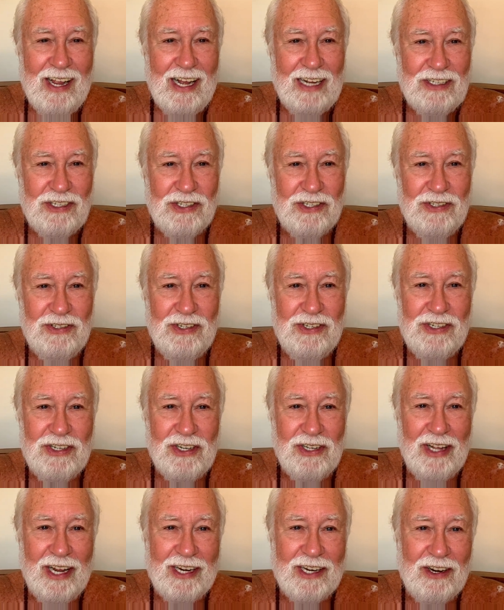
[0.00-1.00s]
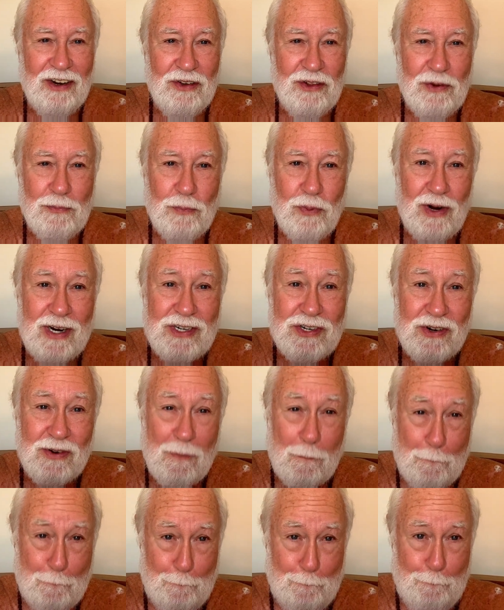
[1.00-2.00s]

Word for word: As soon as you let go the pressure,